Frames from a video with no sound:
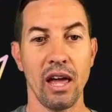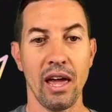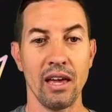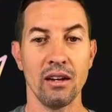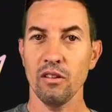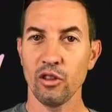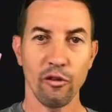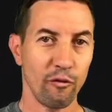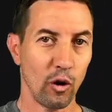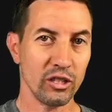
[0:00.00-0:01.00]
And the
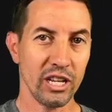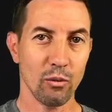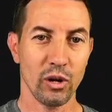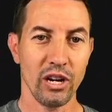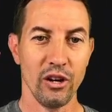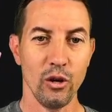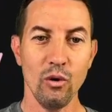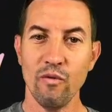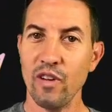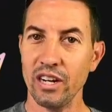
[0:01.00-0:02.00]
first thing we're going to
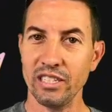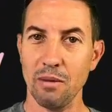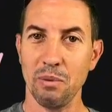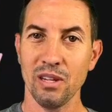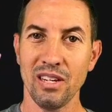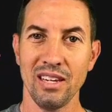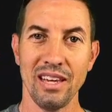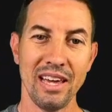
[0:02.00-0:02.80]
do, very simply,